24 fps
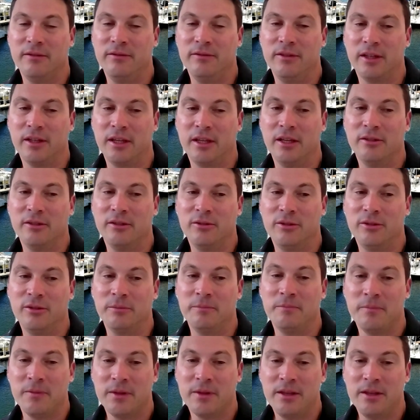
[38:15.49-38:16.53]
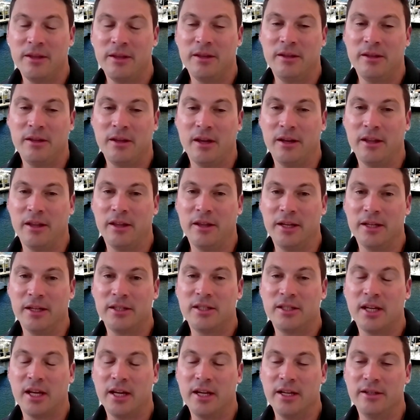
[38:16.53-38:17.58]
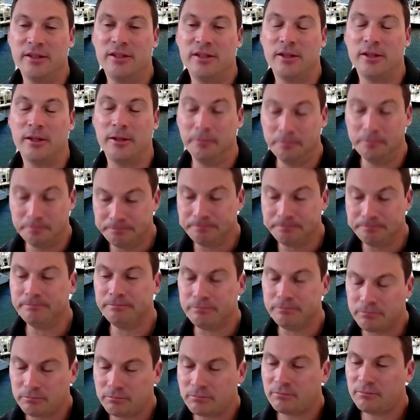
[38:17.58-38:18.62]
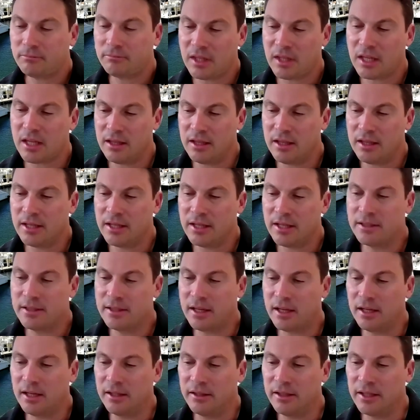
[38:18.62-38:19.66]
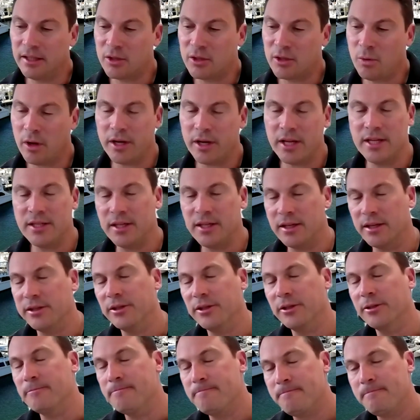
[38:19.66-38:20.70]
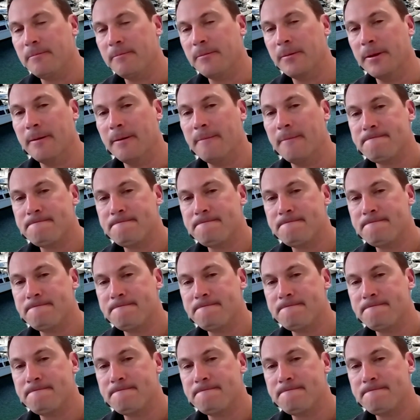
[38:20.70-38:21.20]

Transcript: you're keen to go to the next stage. So that's quite easy to do, yeah.